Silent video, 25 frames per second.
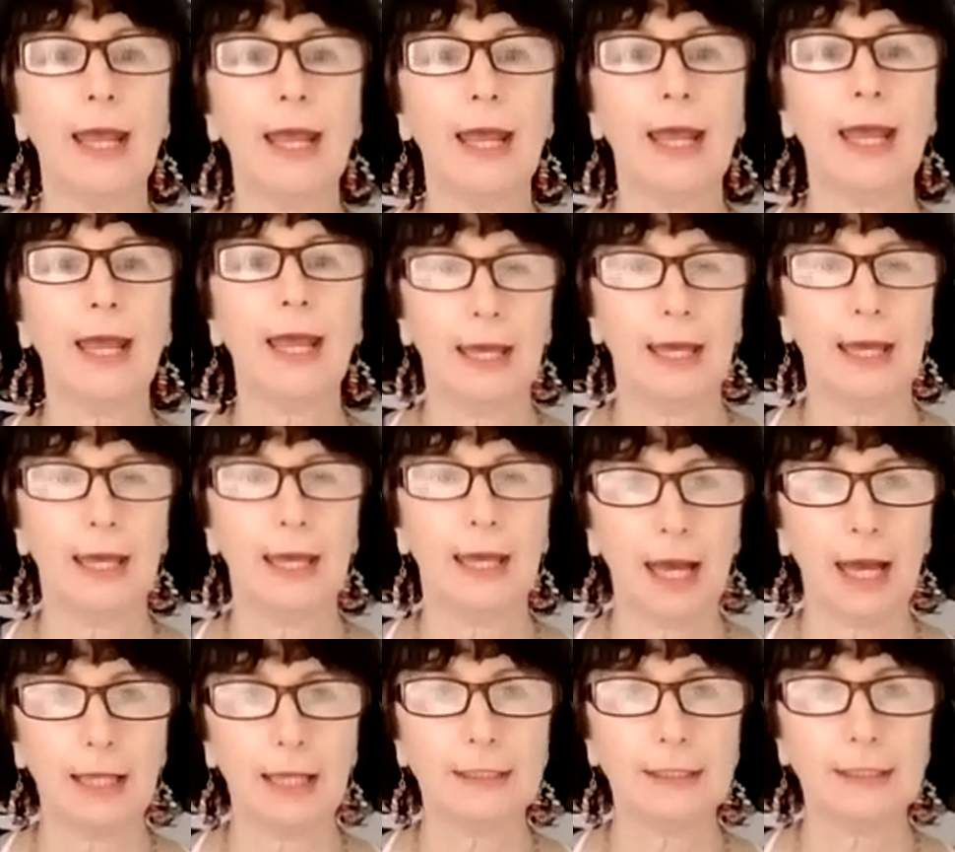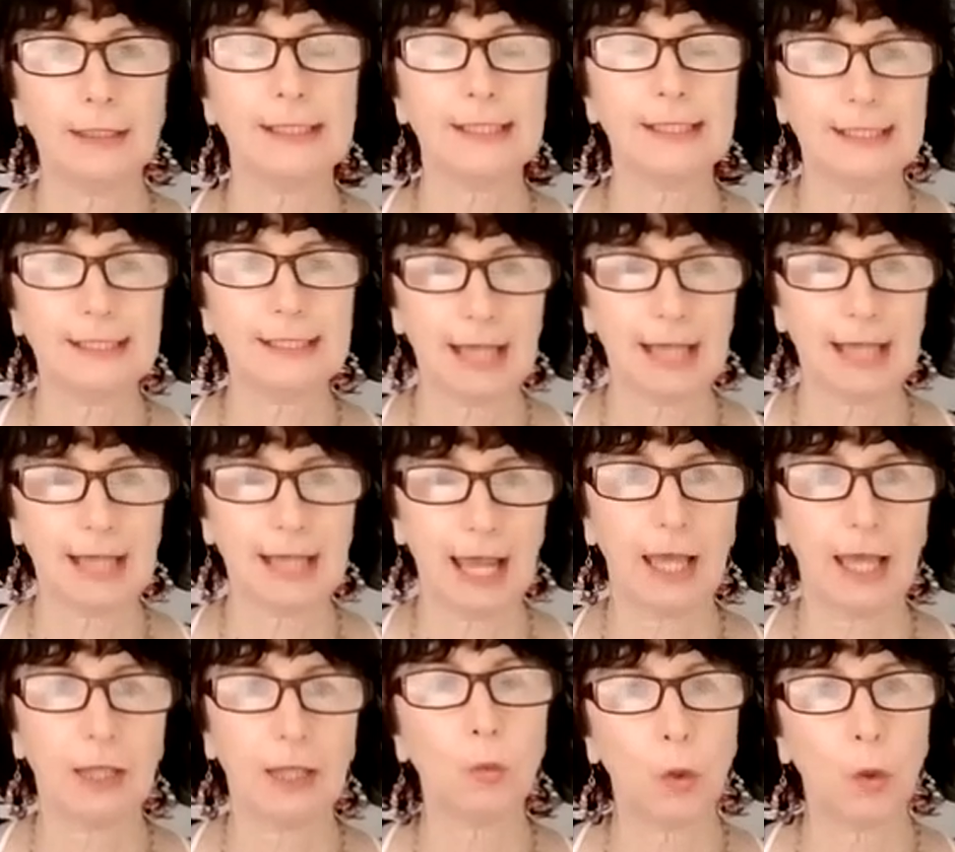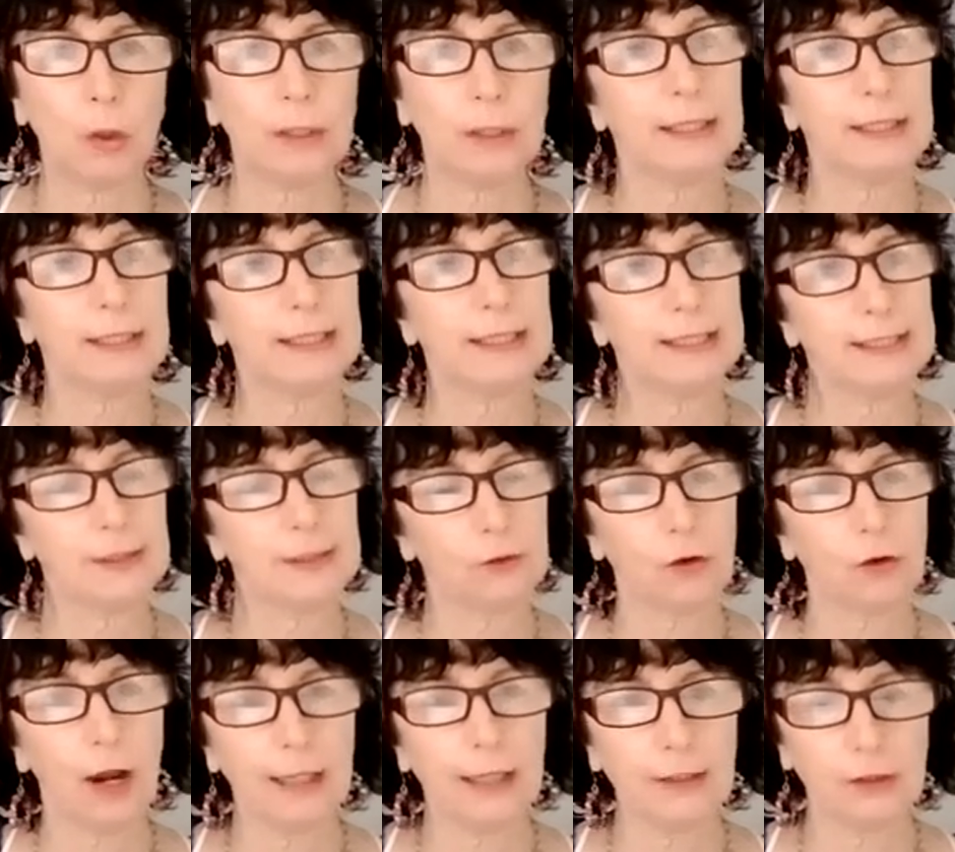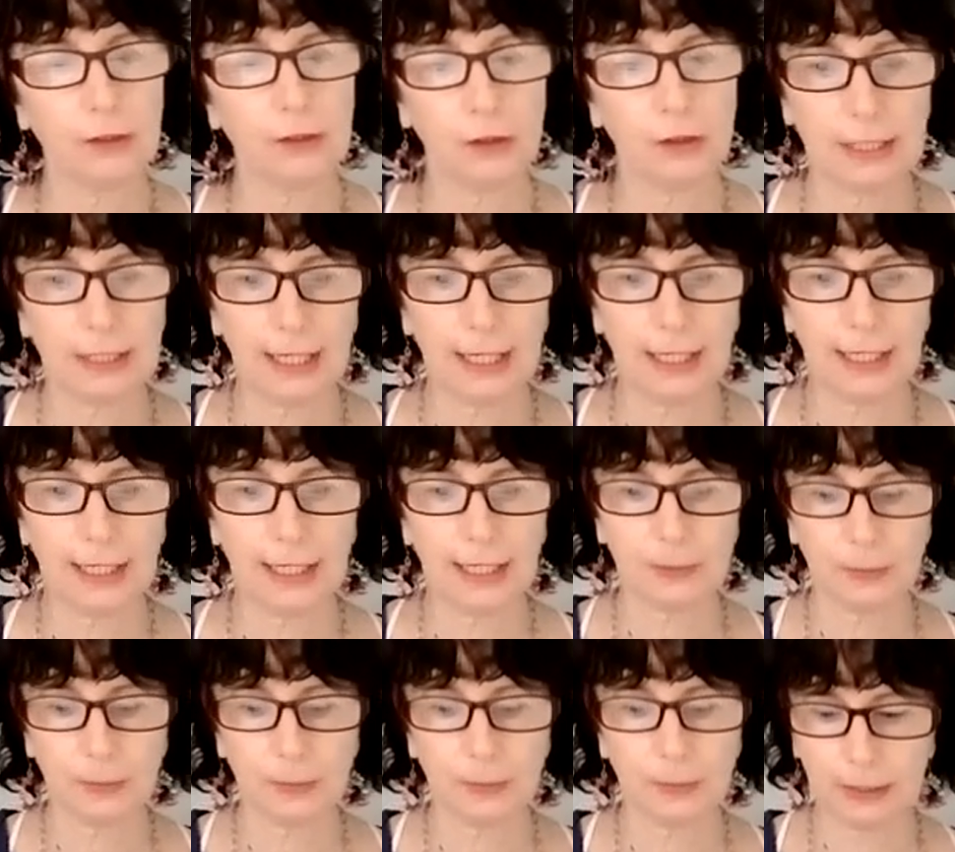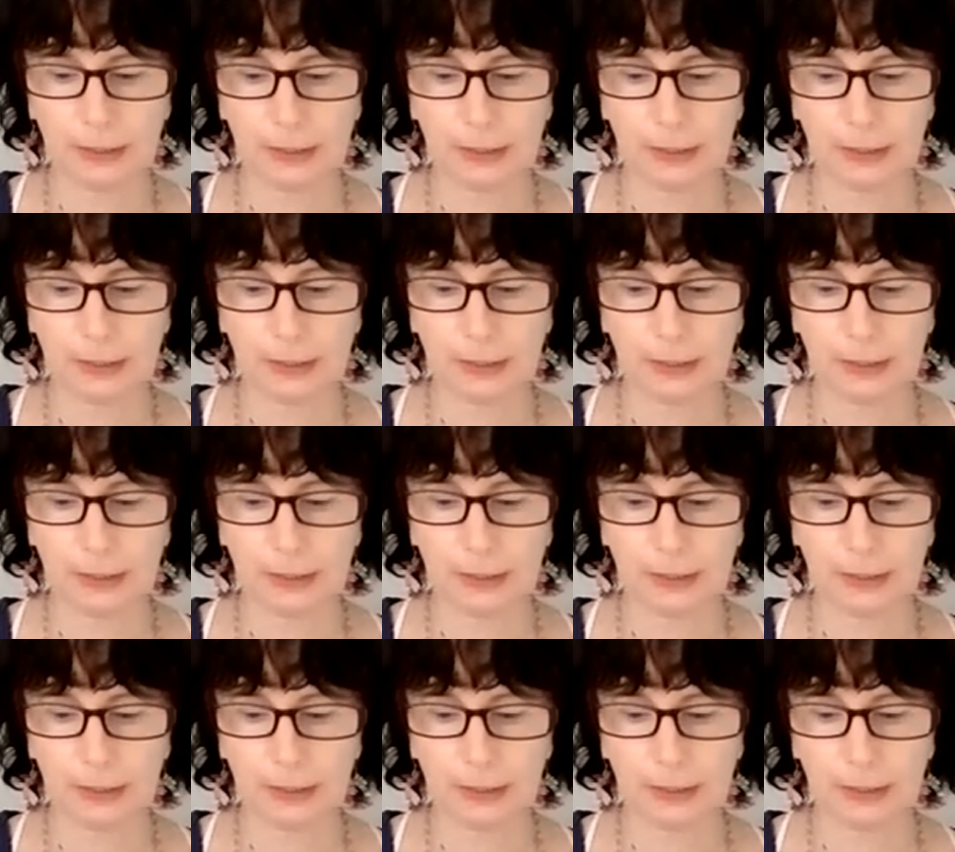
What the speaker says: and understand what it is trying to tell us,